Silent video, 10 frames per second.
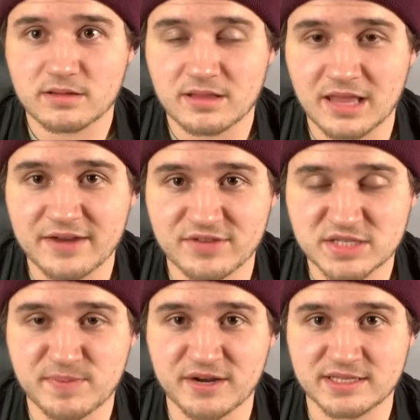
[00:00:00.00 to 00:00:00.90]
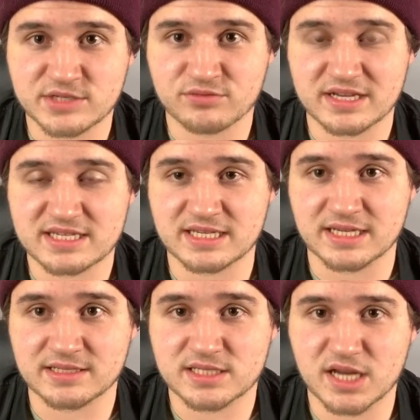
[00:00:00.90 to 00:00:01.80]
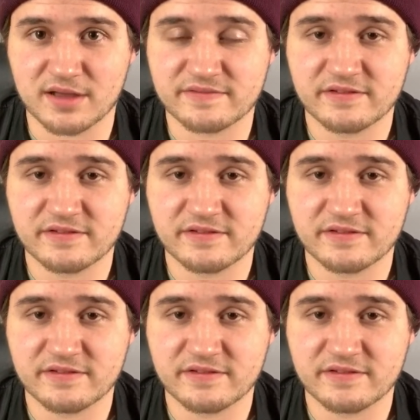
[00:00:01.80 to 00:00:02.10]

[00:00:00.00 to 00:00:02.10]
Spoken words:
lot of experience in wrestling and stuff.